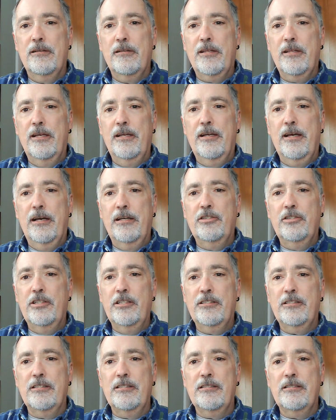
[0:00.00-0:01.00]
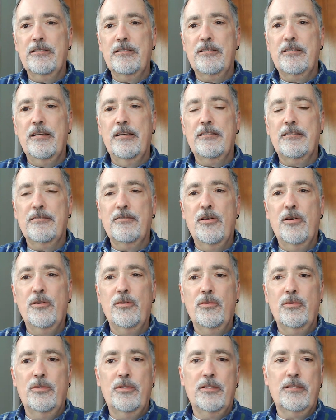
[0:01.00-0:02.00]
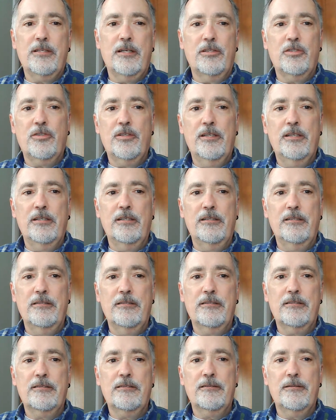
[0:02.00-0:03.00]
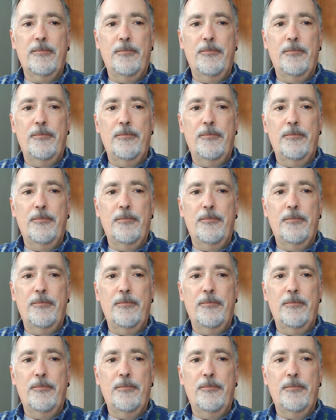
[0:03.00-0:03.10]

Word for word: Thank God Jesus says no to such things.